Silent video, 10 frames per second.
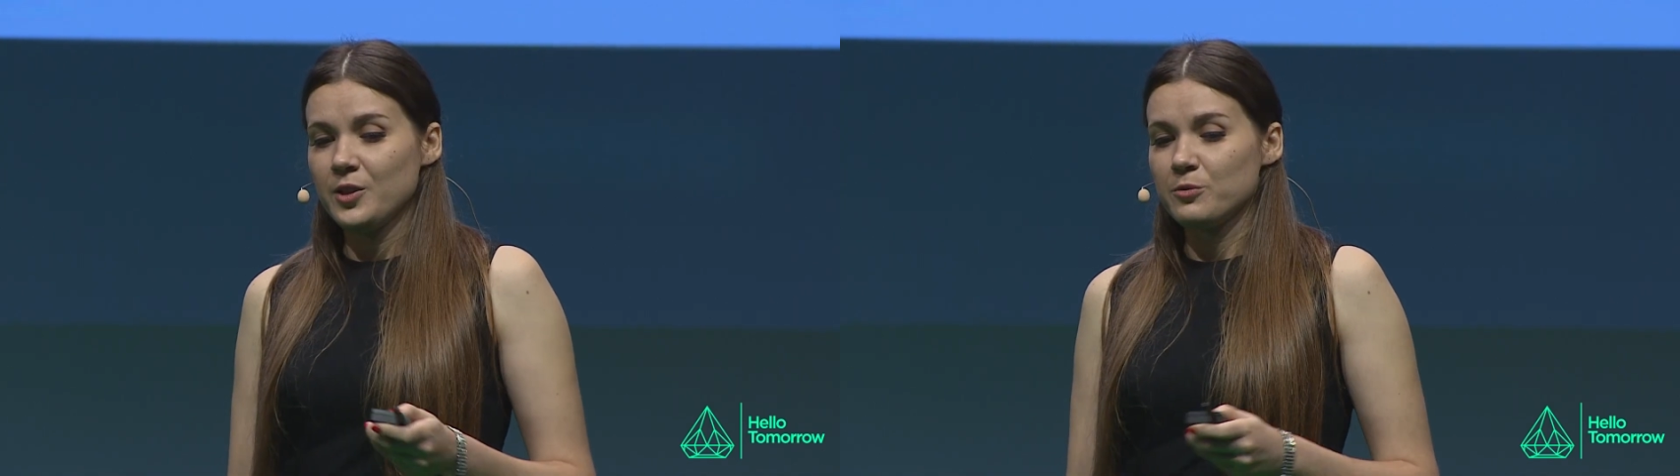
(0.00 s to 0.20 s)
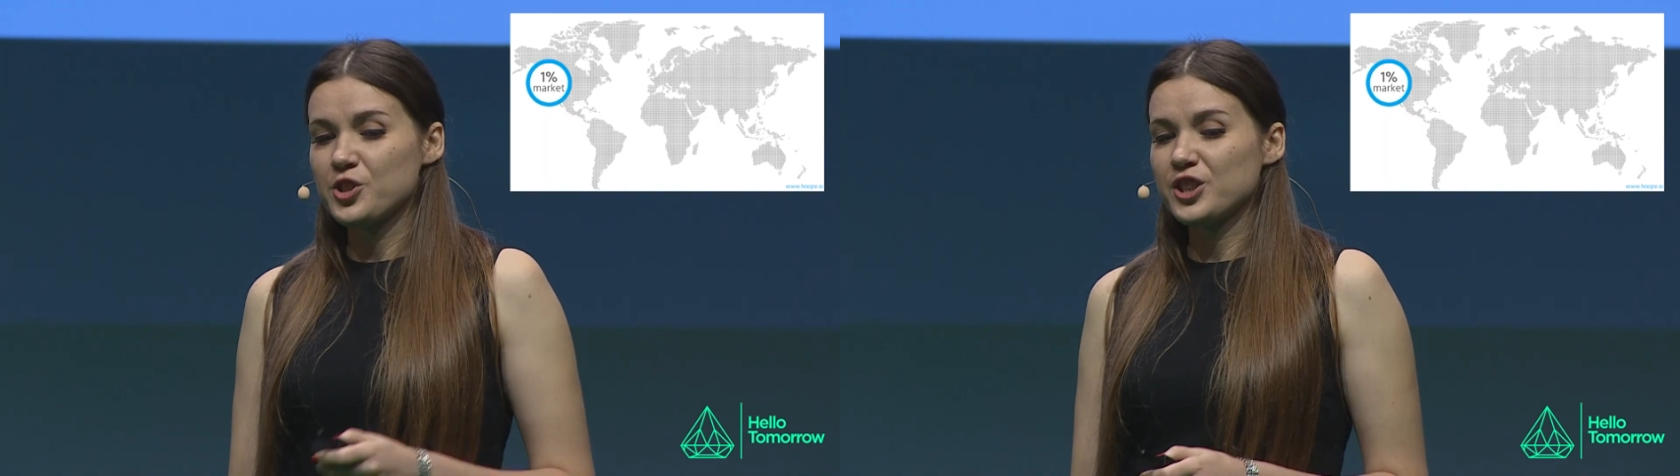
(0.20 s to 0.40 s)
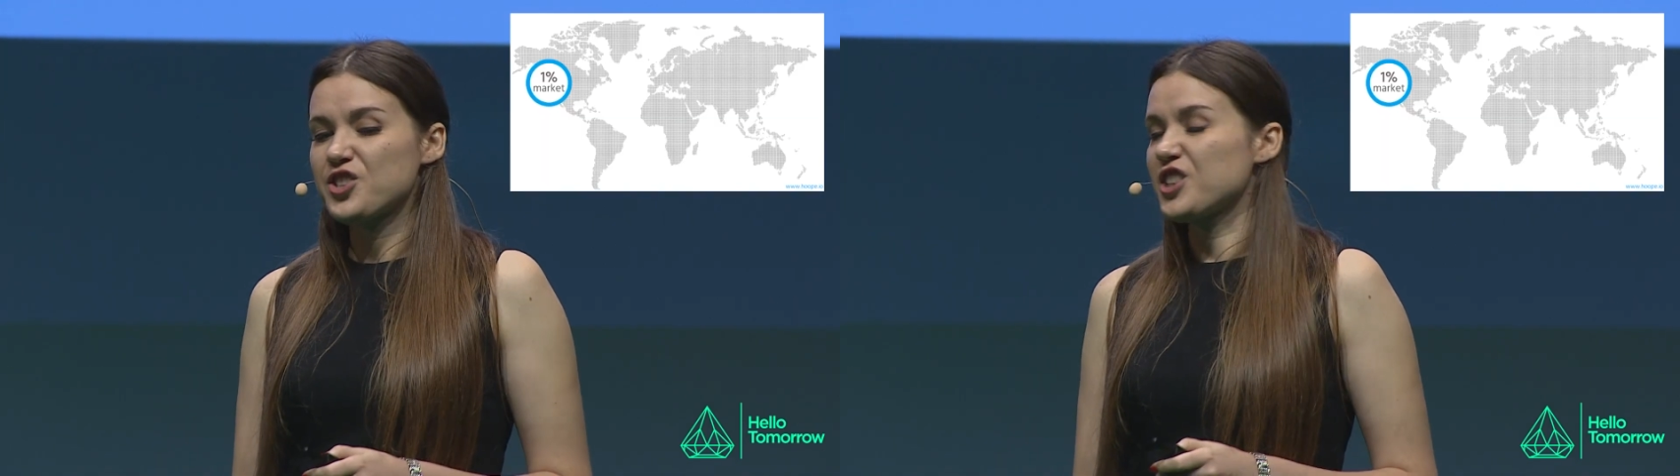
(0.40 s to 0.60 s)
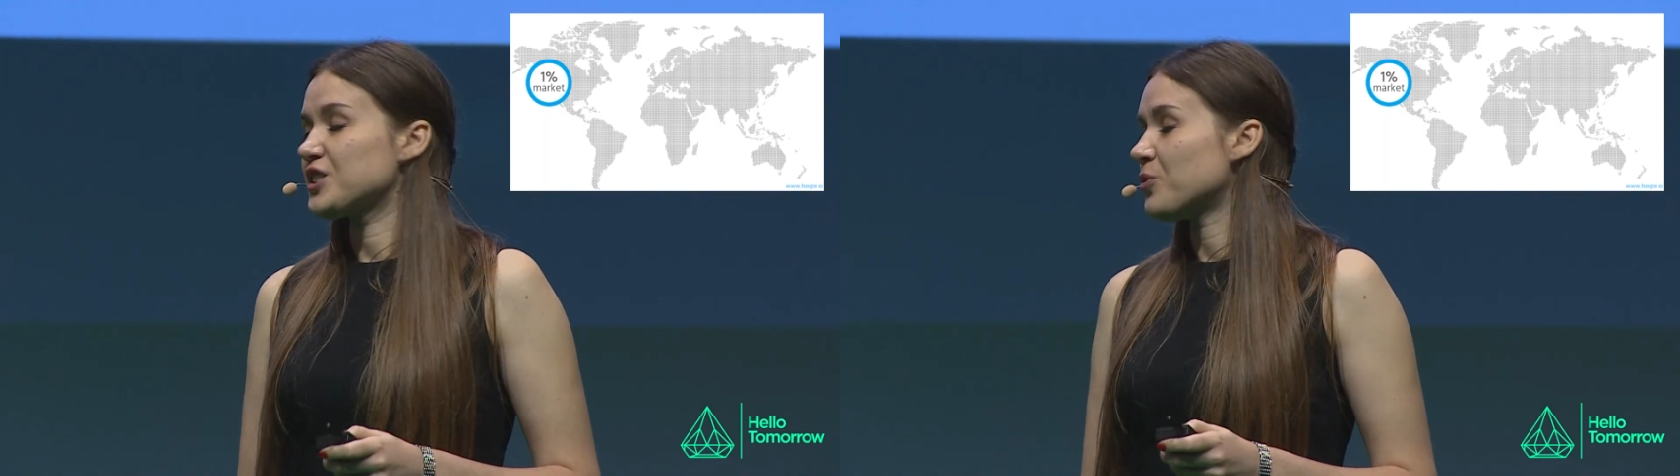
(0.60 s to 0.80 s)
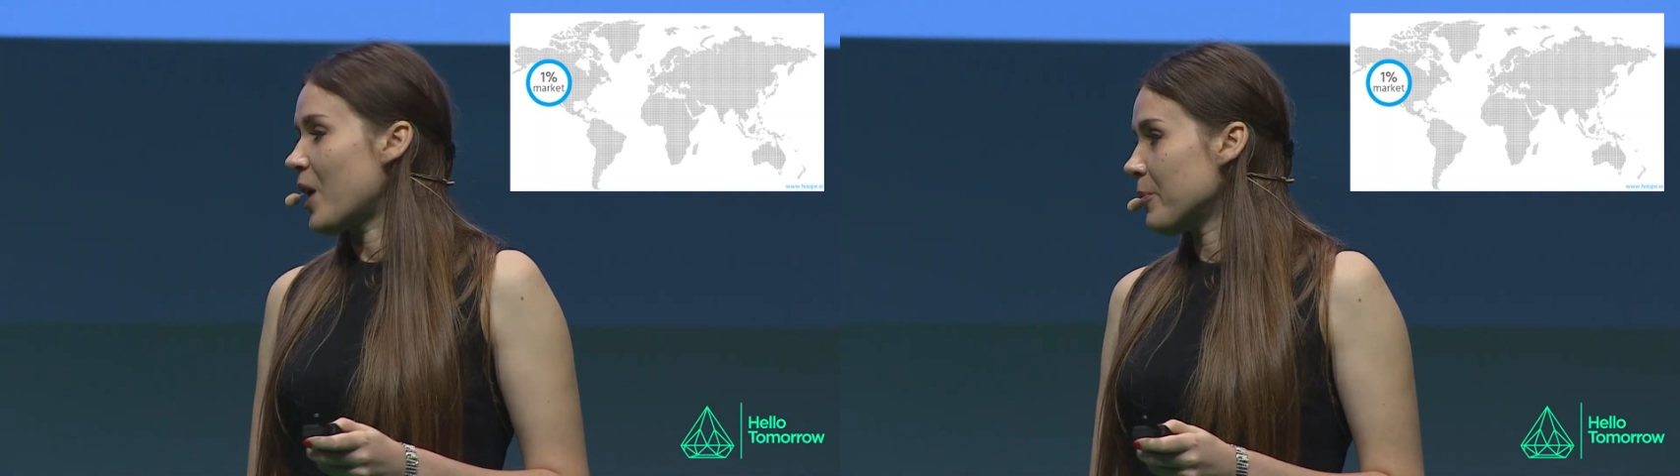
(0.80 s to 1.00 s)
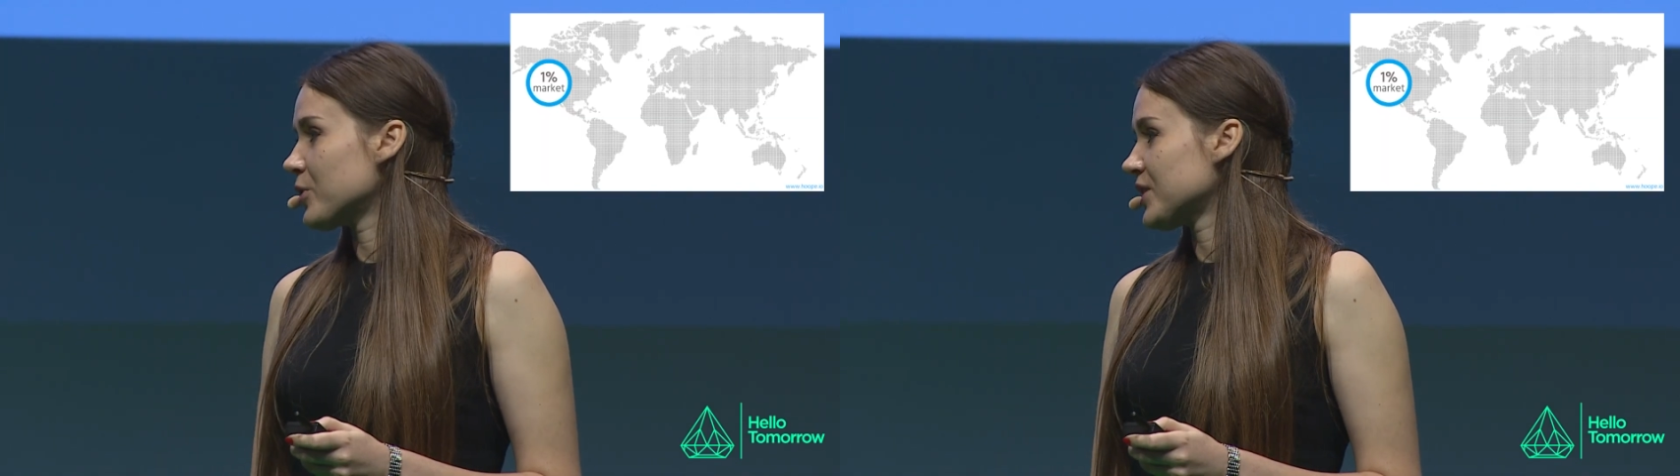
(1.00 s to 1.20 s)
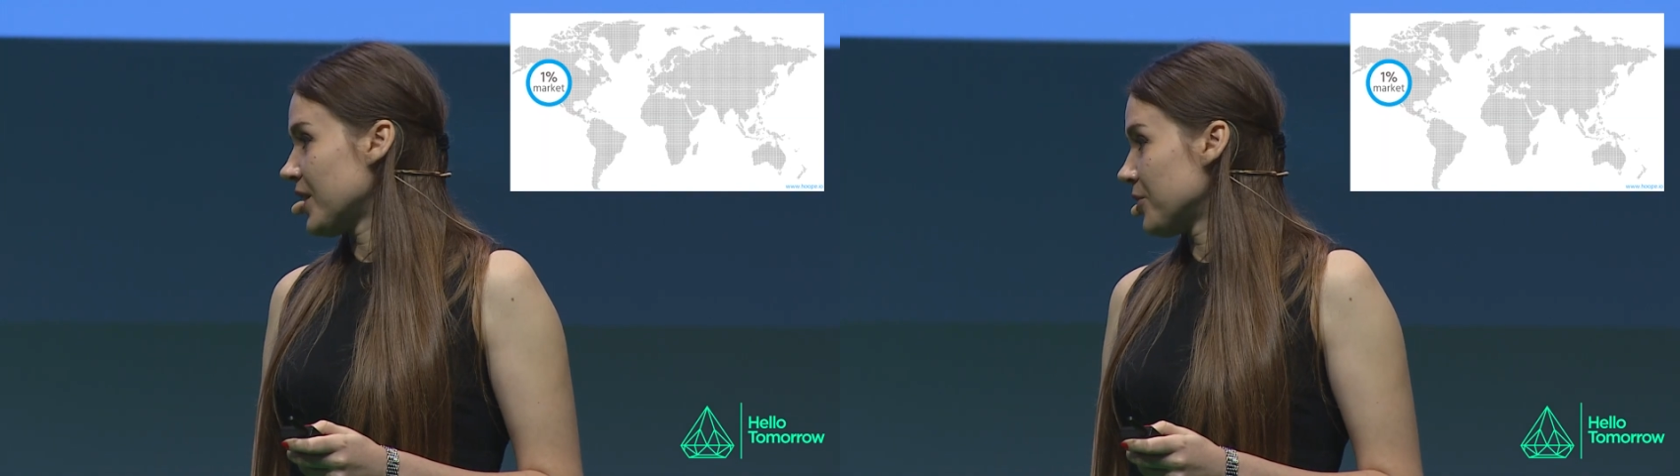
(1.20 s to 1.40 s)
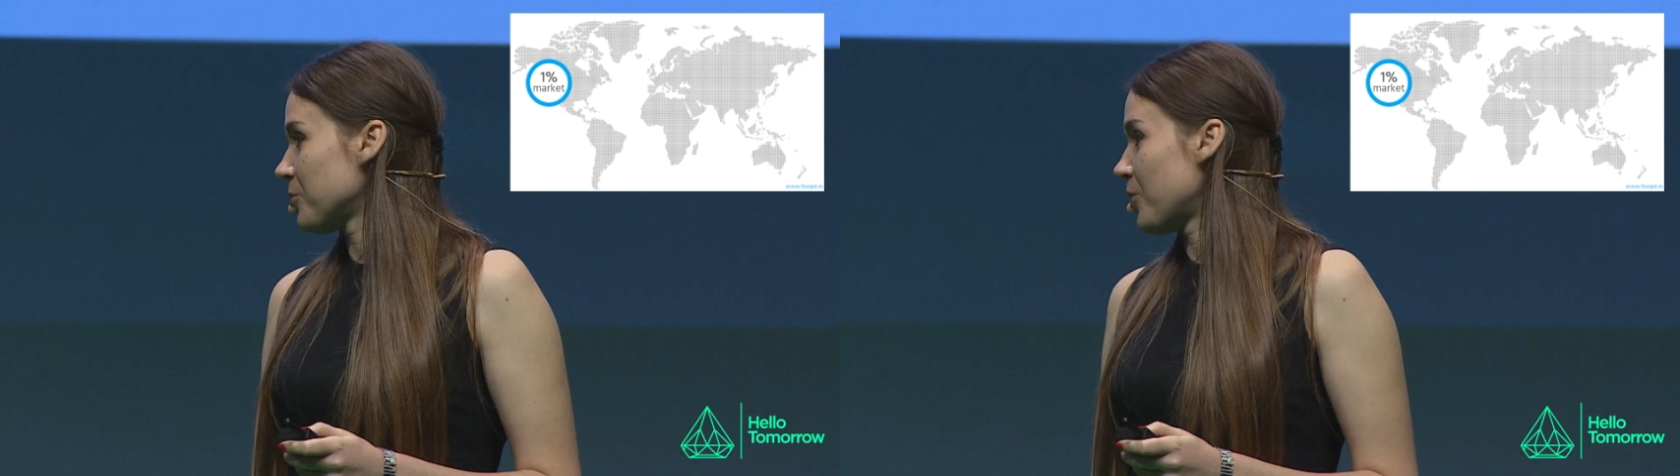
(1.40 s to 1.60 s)
which is just
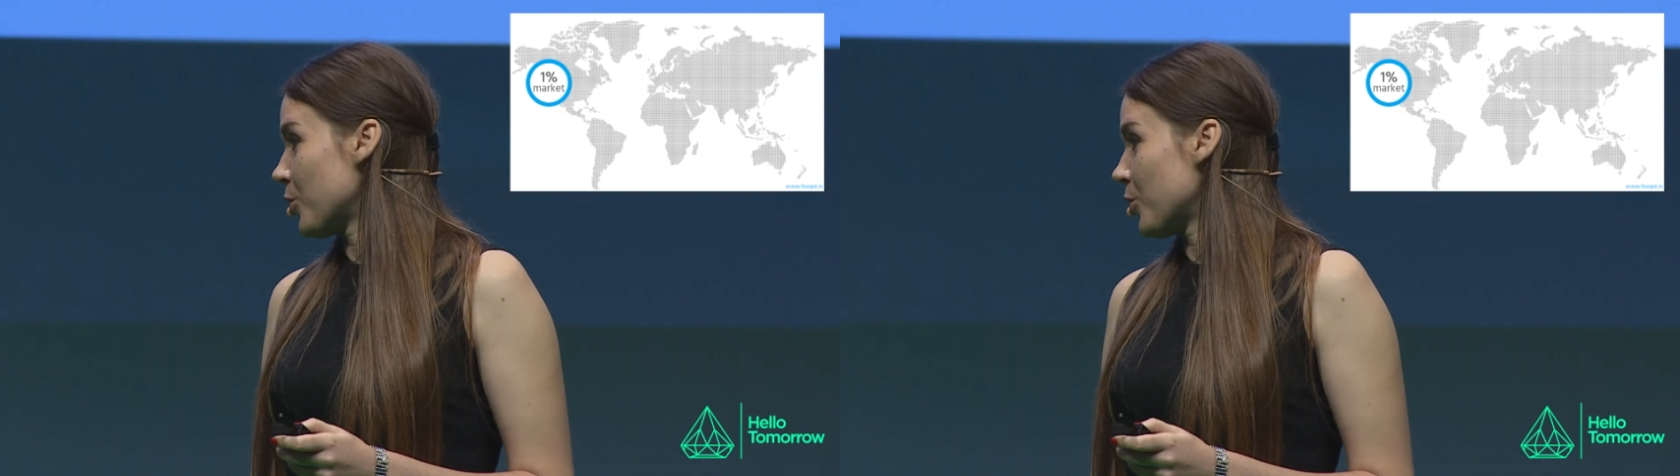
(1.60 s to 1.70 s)
1% of